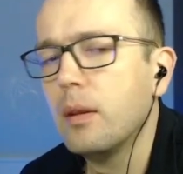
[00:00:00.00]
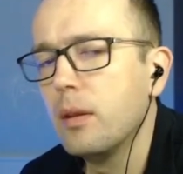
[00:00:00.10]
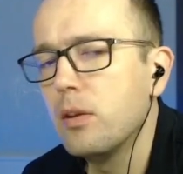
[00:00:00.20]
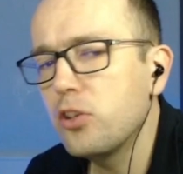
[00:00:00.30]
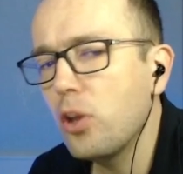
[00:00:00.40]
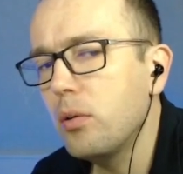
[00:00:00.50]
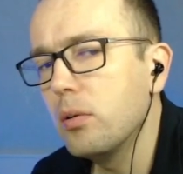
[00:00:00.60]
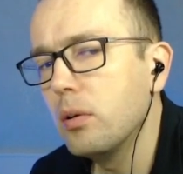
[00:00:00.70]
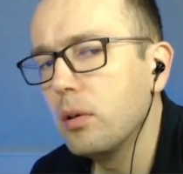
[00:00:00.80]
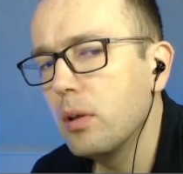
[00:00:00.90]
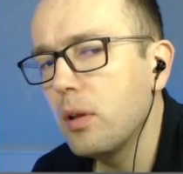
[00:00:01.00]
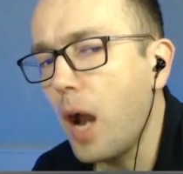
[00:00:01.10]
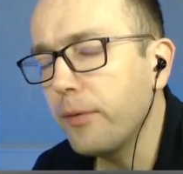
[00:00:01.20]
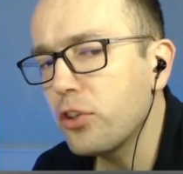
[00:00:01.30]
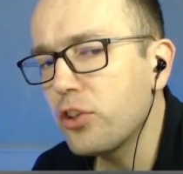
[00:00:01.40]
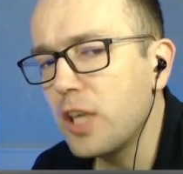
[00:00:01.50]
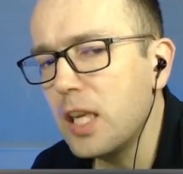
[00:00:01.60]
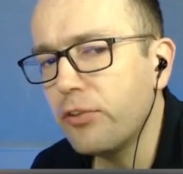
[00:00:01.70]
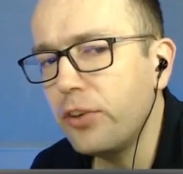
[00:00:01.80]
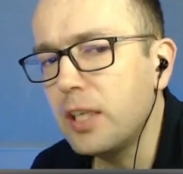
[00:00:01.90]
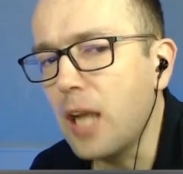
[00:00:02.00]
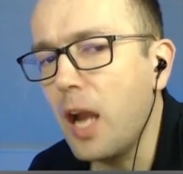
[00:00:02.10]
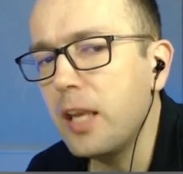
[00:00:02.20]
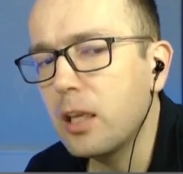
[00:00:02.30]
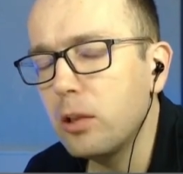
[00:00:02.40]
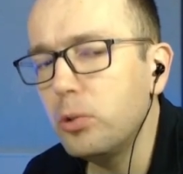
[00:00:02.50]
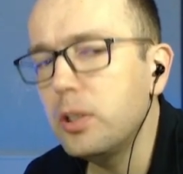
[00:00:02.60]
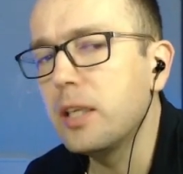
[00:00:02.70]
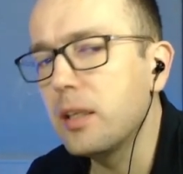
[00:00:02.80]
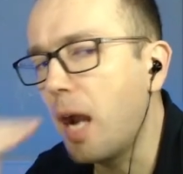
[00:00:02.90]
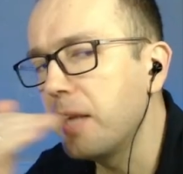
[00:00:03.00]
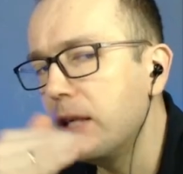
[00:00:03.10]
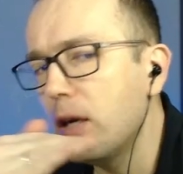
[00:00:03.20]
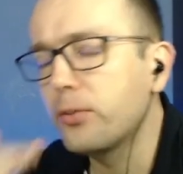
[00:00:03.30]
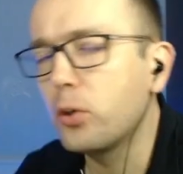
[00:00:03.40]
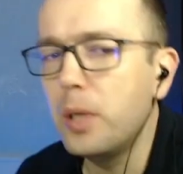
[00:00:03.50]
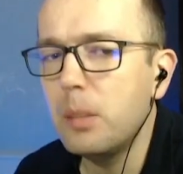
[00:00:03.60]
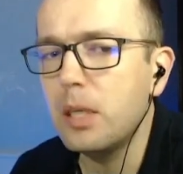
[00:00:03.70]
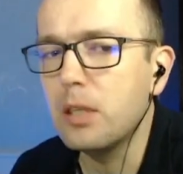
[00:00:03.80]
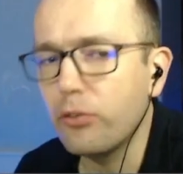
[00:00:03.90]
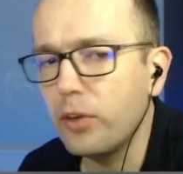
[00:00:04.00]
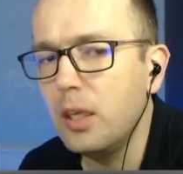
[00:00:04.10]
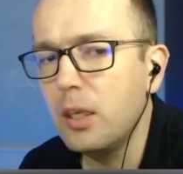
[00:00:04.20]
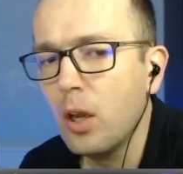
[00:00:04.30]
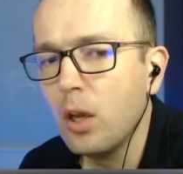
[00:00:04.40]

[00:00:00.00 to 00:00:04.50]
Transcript: So after c3, I include the idea of queen b3,